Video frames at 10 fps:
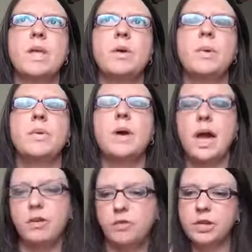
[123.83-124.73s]
we were
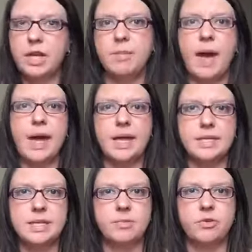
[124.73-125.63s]
kind of looking back
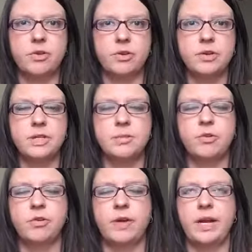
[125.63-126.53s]
at some of her
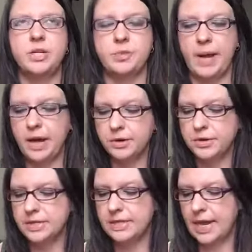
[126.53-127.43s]
financial
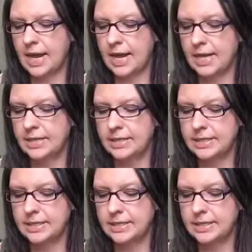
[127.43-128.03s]
patterns, and